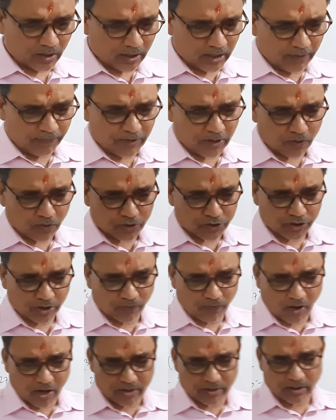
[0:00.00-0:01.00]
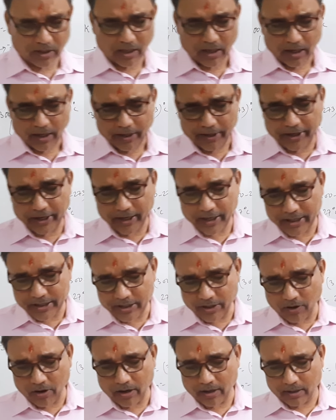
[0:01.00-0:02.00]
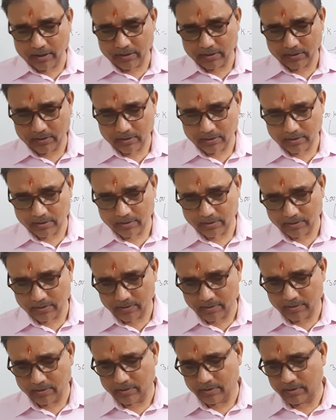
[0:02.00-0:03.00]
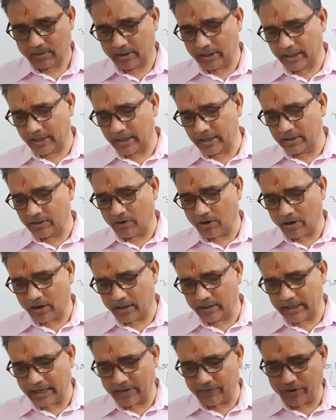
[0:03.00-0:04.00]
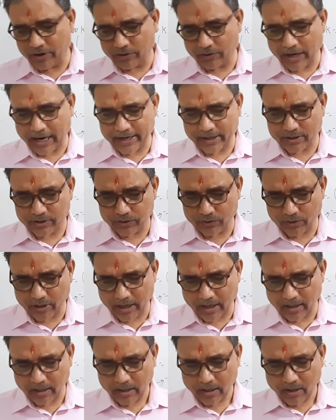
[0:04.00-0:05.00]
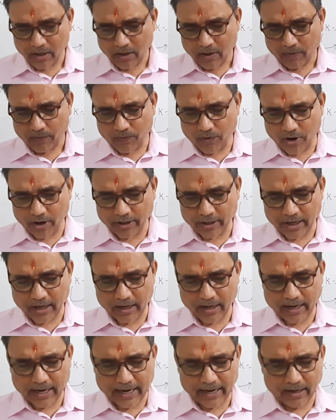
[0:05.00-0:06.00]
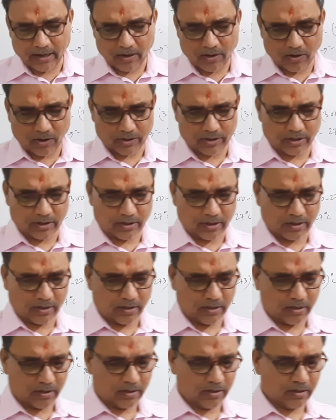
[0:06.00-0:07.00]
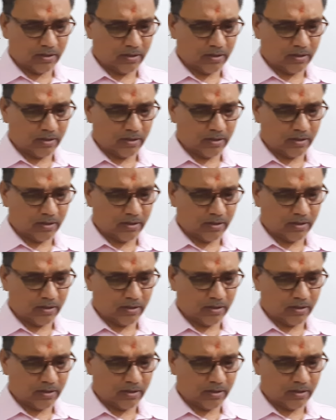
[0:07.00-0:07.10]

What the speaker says: If the question was decreasing order, then you have to write sugar, water and oxygen.